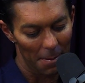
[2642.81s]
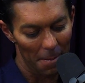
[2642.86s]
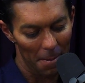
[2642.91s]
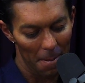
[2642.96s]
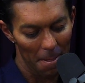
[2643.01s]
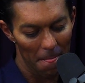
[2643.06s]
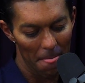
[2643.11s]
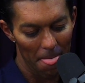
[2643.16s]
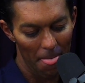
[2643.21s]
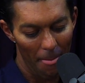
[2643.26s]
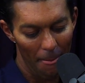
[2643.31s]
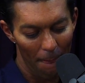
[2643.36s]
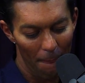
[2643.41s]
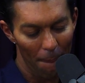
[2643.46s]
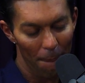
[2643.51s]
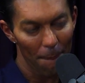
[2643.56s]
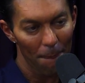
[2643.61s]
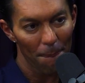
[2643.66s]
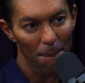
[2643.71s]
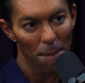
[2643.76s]
Out of the movies
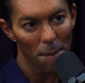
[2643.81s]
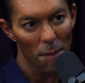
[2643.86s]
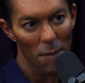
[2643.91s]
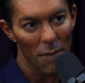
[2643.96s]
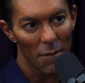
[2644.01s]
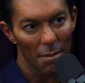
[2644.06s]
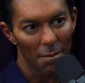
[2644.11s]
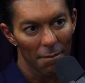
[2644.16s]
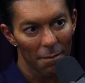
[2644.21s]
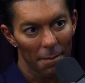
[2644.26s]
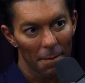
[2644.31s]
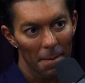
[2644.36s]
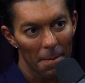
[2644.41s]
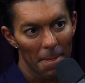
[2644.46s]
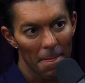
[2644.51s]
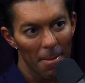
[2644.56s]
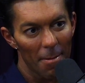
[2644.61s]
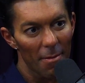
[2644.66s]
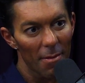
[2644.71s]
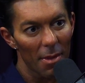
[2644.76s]
you mean just in
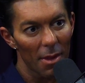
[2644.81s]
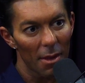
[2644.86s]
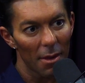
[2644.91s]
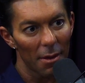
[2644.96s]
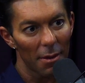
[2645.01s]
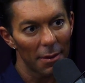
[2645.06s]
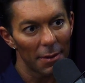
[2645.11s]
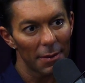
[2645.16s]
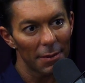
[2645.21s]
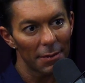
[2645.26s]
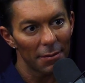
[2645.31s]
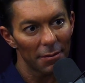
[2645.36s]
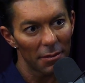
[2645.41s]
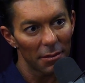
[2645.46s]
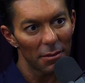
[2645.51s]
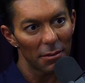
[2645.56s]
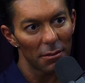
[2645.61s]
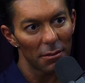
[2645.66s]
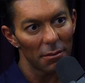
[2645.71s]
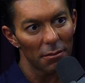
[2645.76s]
general out of movies?
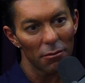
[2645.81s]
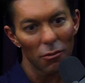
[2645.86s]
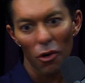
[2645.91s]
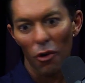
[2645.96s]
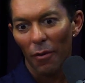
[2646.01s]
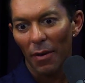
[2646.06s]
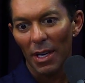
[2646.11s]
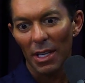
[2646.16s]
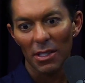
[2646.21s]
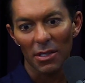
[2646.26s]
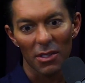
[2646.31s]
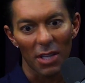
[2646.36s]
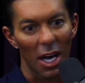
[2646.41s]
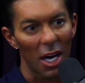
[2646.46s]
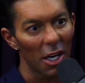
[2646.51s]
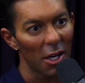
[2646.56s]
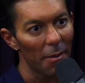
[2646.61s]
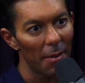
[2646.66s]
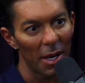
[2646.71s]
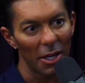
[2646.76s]
Movies,
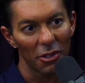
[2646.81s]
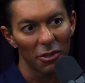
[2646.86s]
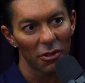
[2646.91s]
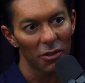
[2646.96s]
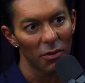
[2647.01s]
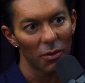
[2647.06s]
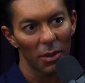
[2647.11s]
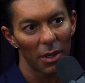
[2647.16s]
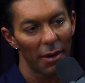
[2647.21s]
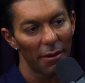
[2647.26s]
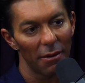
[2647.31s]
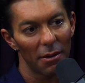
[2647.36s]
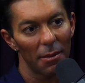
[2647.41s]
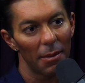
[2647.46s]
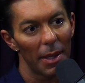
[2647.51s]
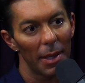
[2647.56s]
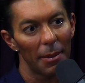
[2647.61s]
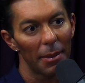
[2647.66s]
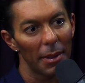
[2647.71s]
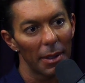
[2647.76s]
documentaries, whatever it
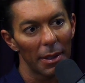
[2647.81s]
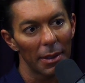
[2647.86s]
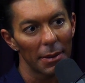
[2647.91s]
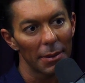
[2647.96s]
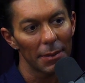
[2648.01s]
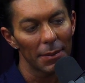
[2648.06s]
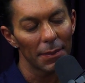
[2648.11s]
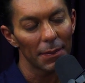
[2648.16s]
may be.